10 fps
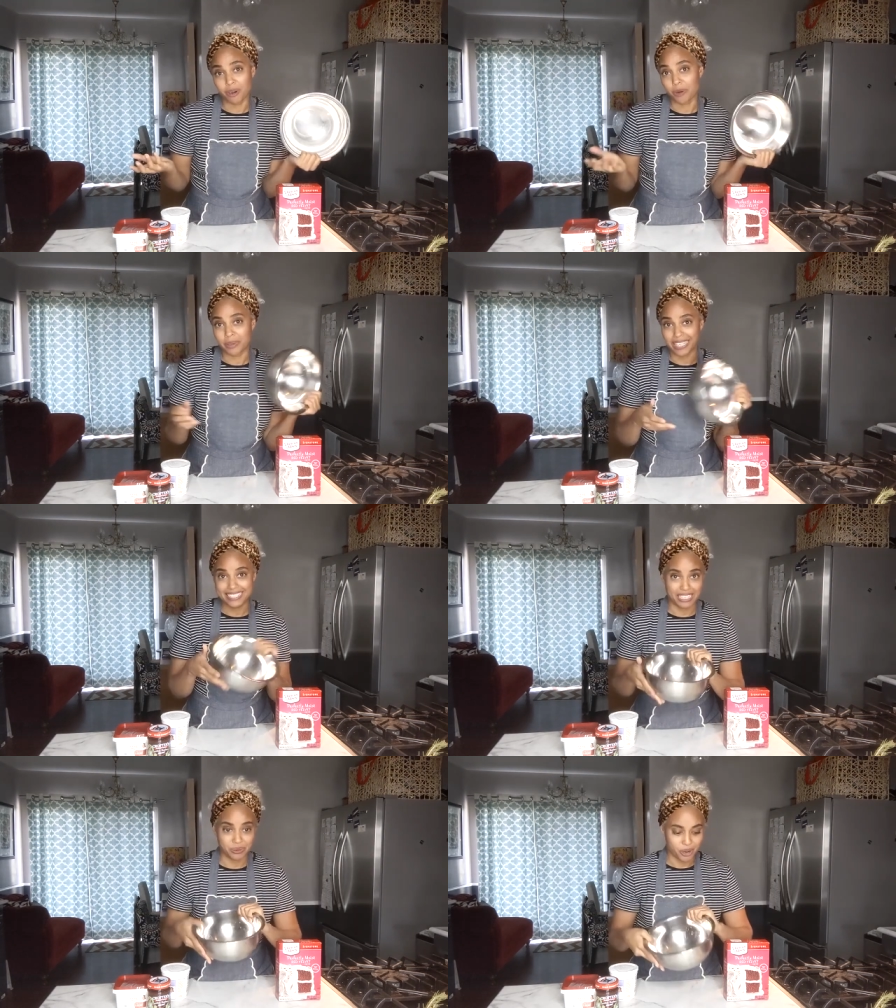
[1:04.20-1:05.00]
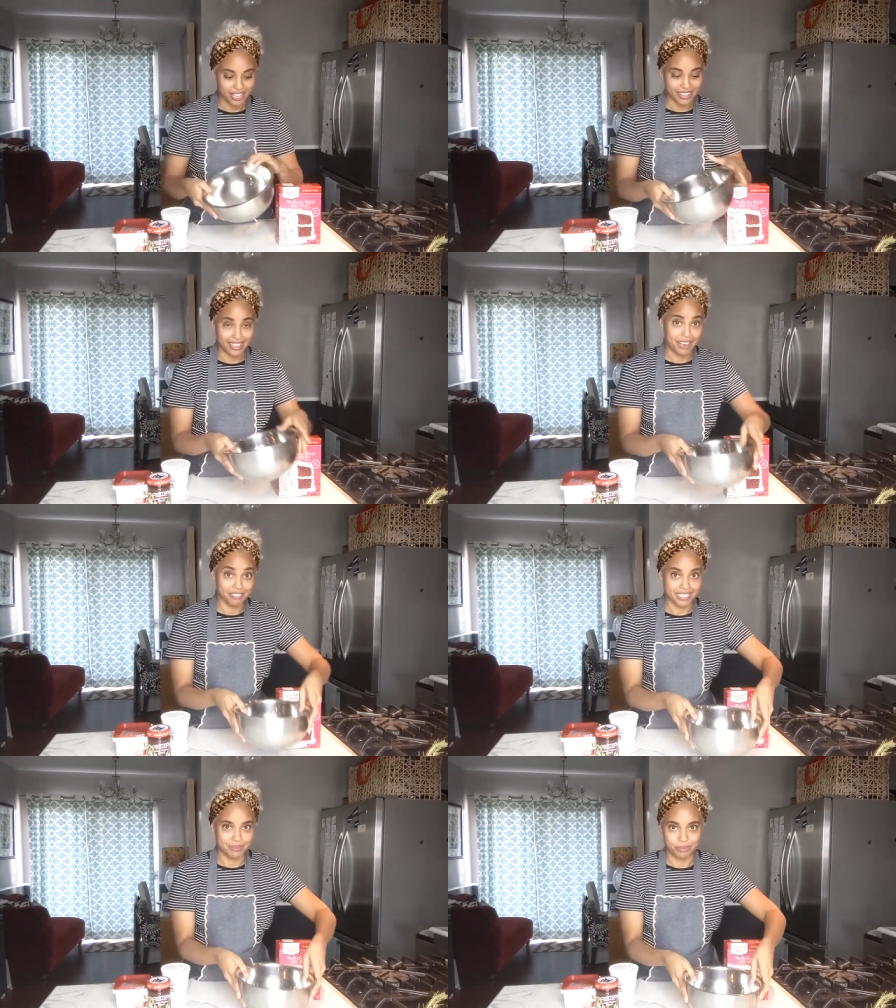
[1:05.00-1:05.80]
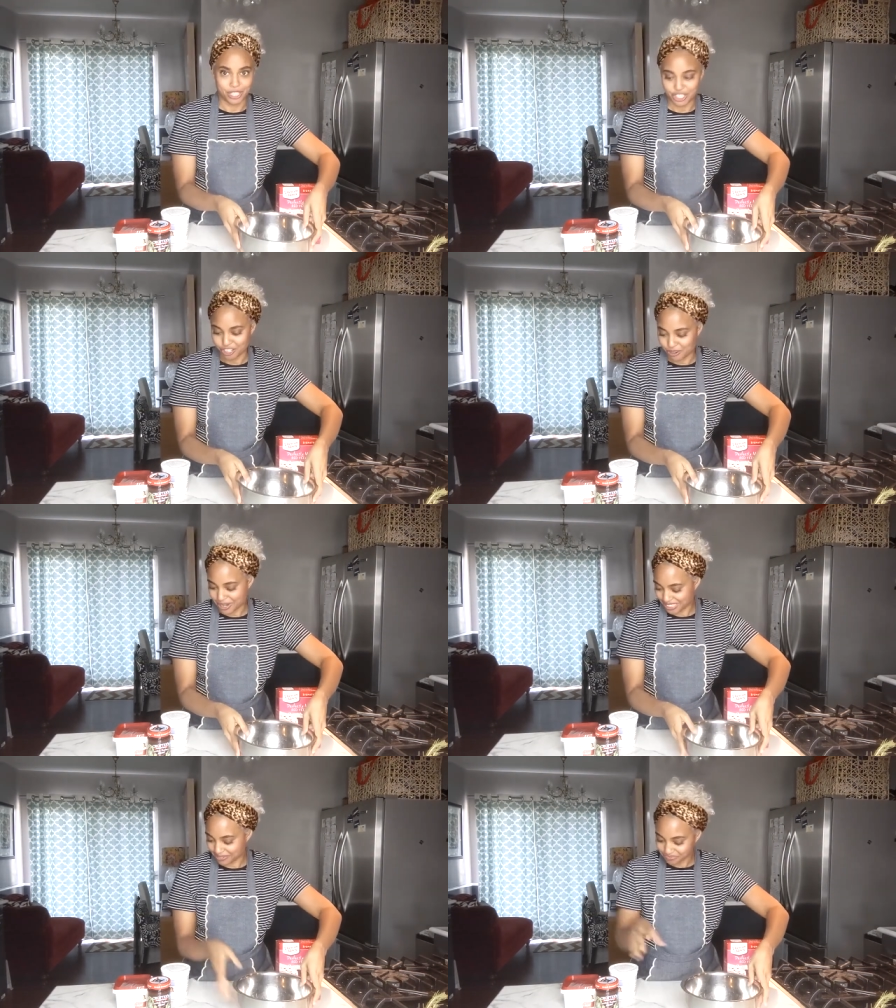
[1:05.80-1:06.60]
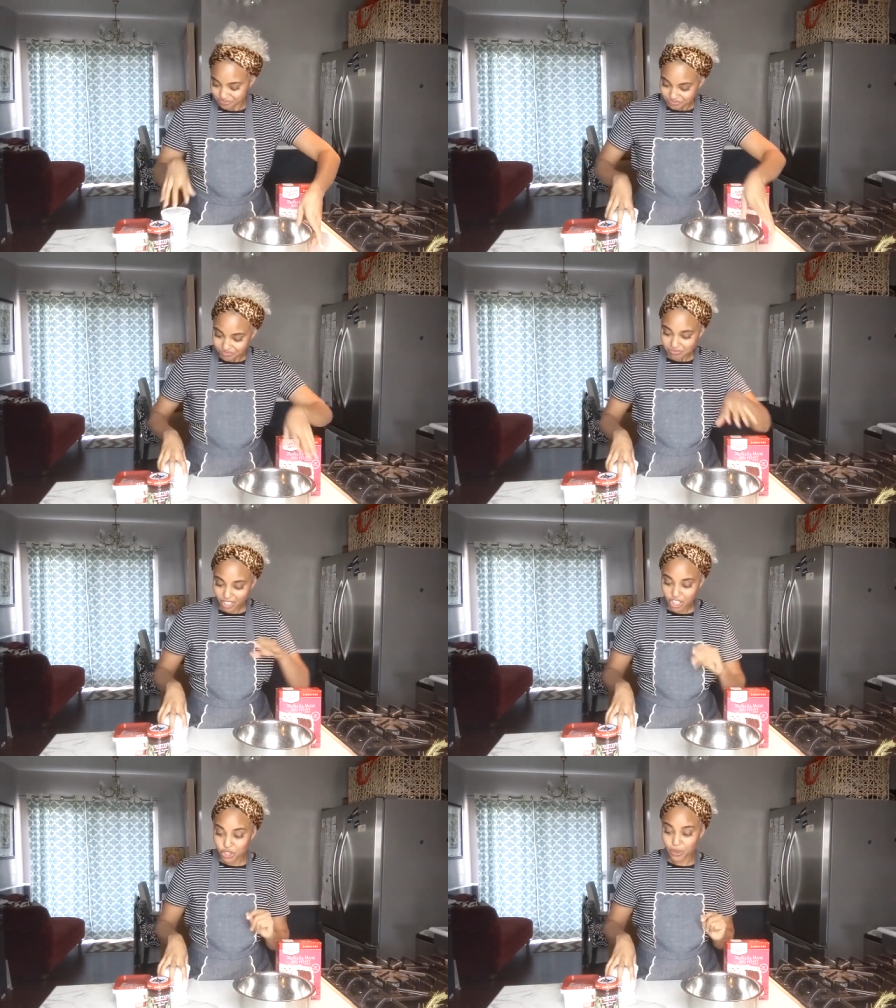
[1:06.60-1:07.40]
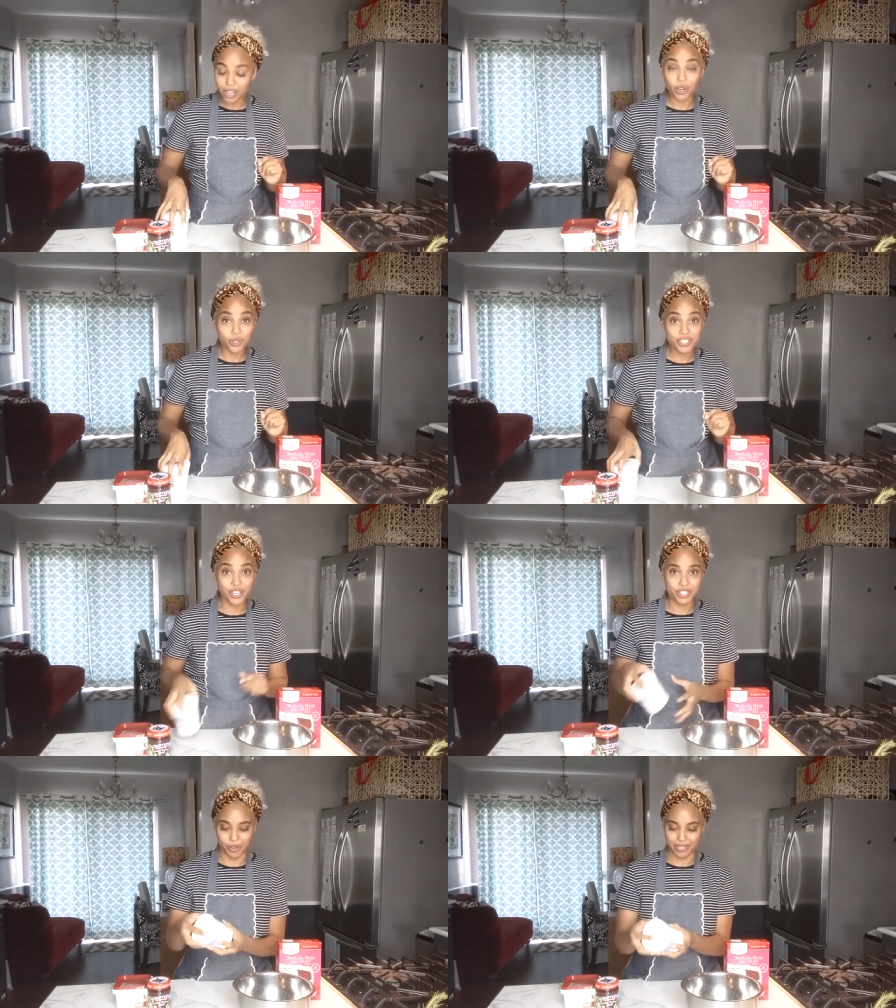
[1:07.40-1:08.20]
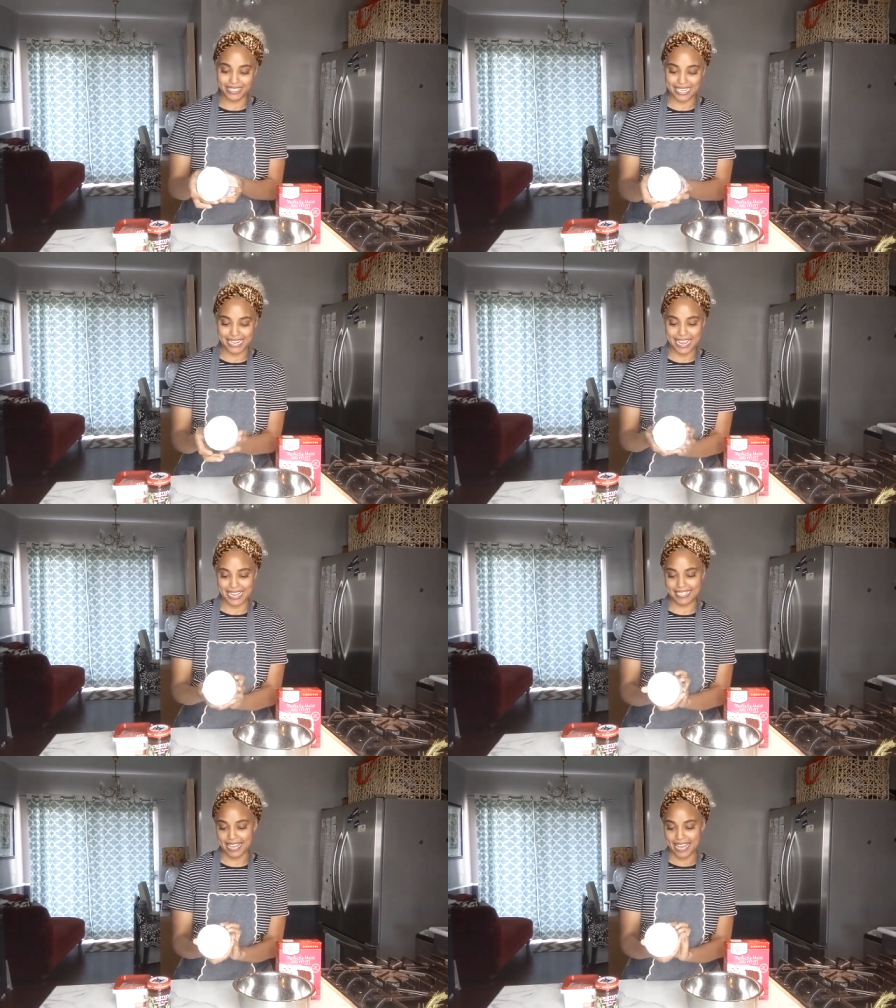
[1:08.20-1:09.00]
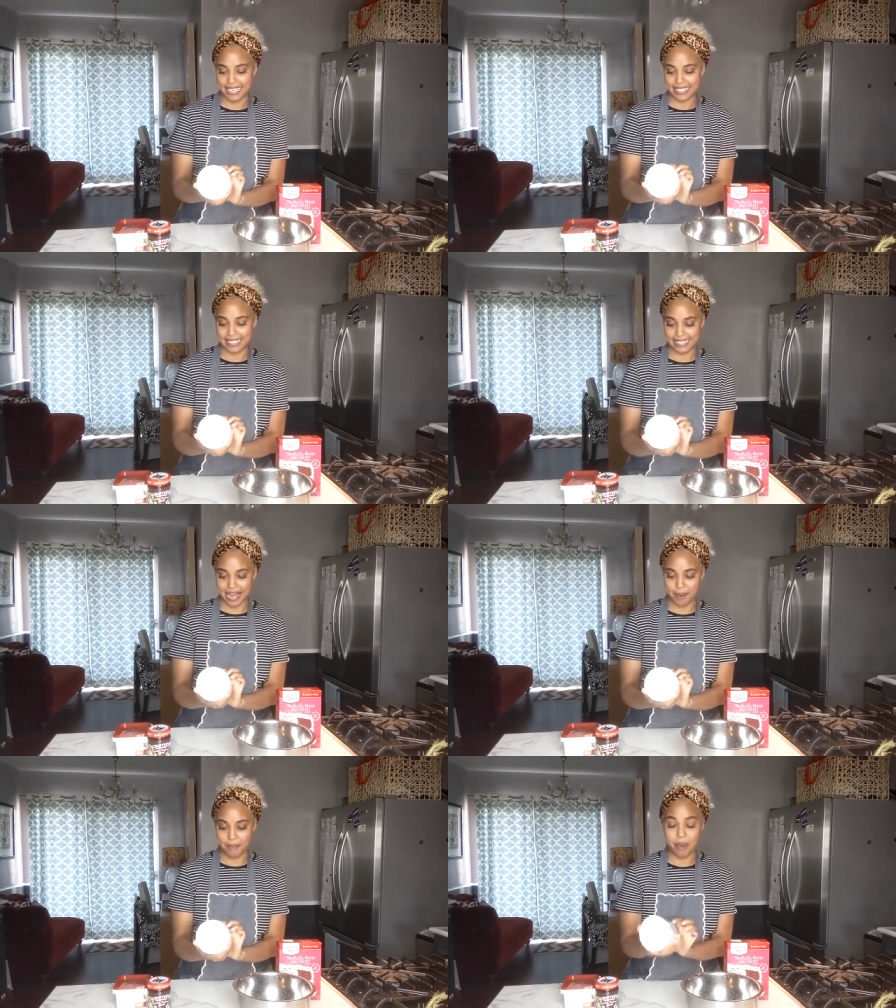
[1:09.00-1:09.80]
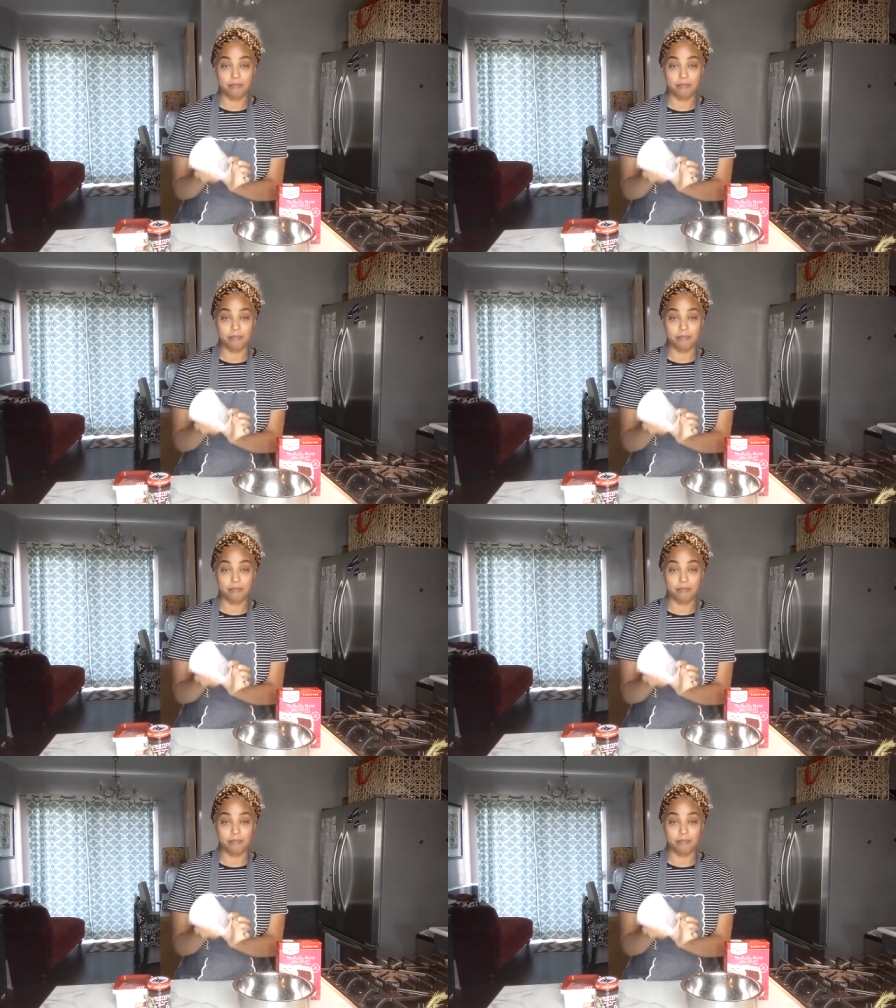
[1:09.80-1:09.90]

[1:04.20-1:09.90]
I'm hoping it's gonna work in the oven. I'm pretty sure it will. You are also going to need some